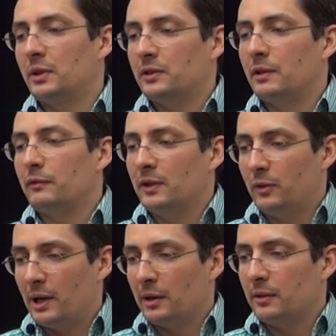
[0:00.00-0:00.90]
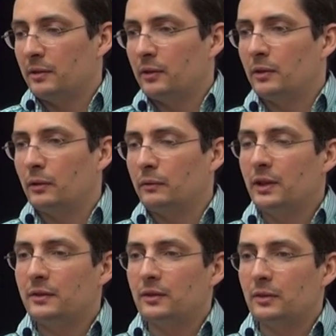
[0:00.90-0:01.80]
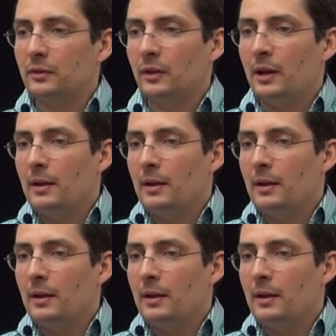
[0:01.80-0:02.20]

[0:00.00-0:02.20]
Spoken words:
which then feeds back and turns off synthesis.